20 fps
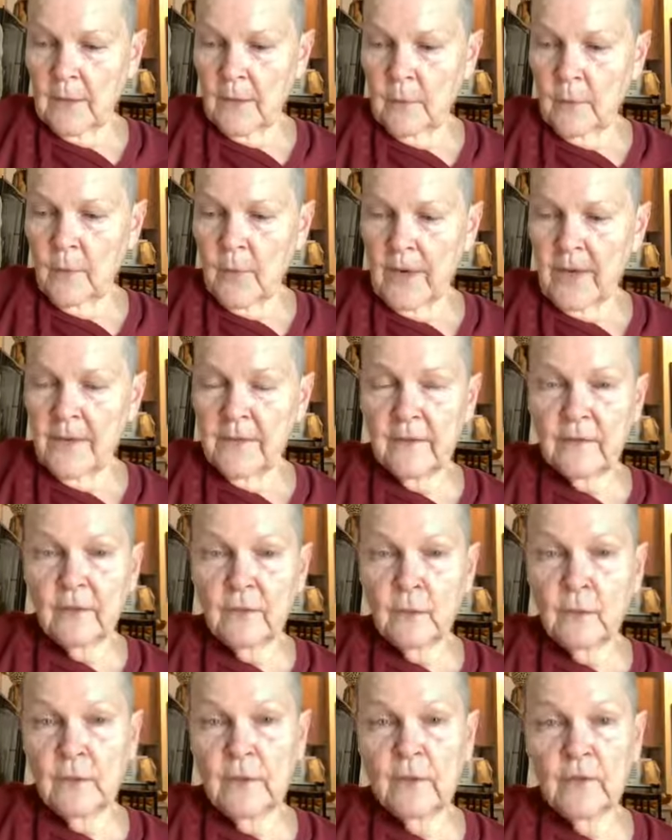way the
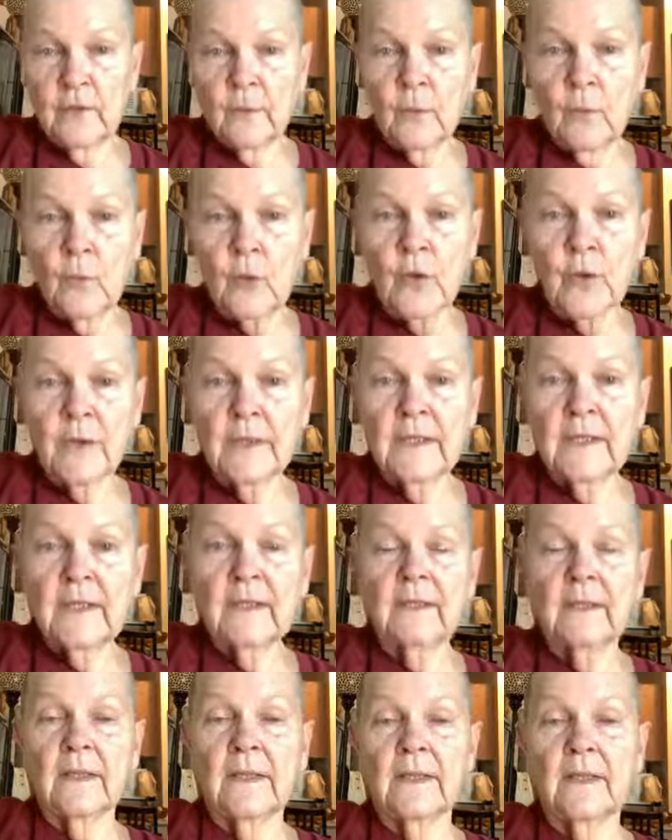suttas are
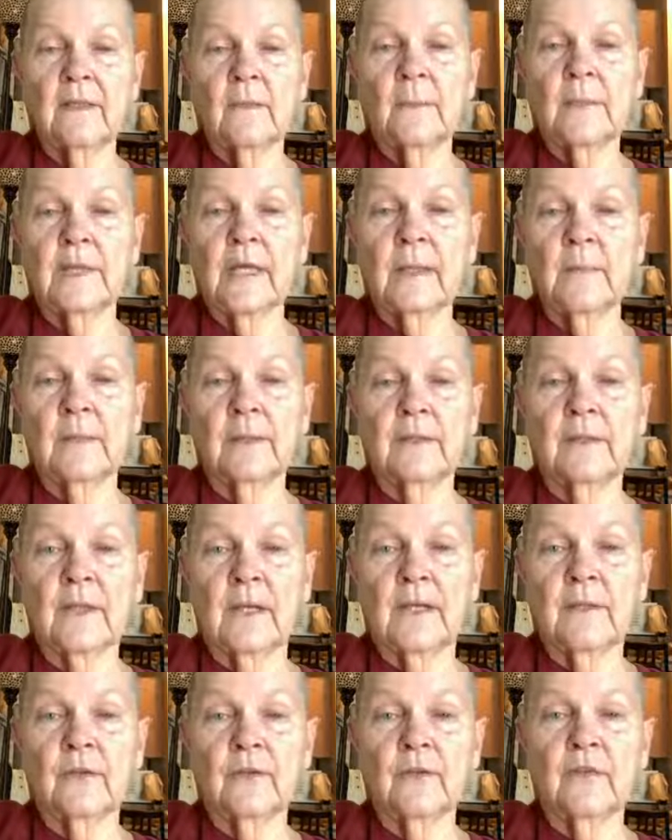worded, and to be able to
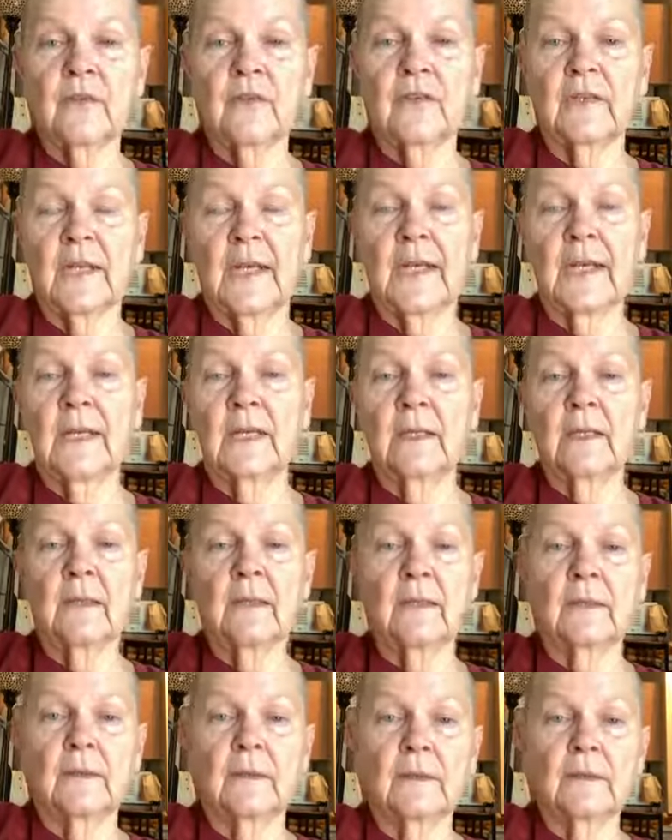understand